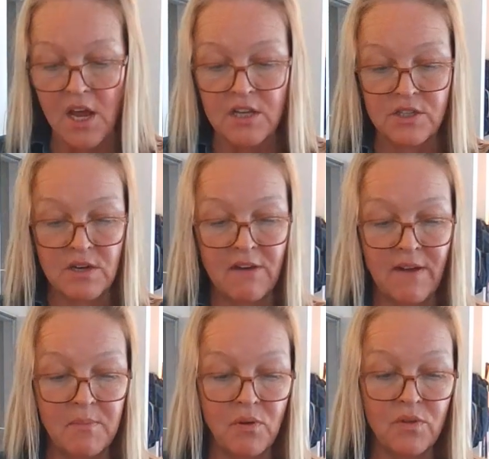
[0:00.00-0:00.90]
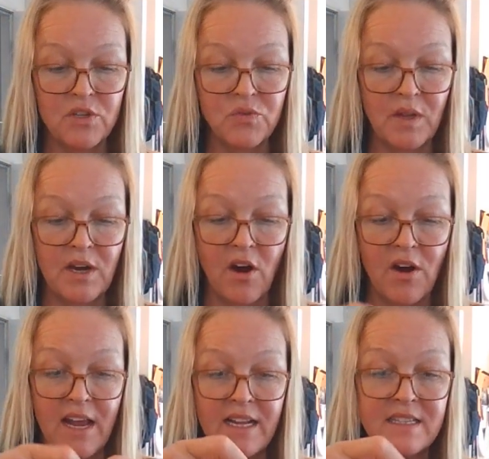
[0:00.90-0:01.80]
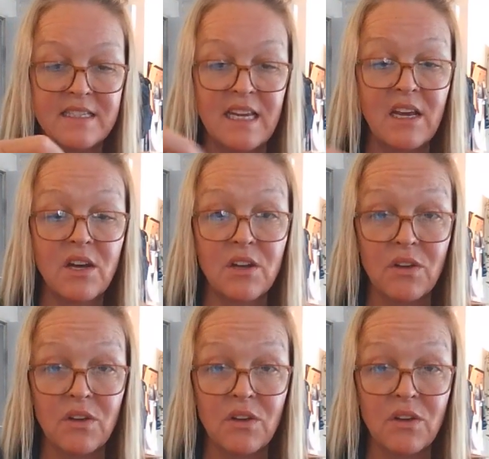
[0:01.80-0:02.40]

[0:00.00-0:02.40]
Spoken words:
So now if I pull this really hard, I can see,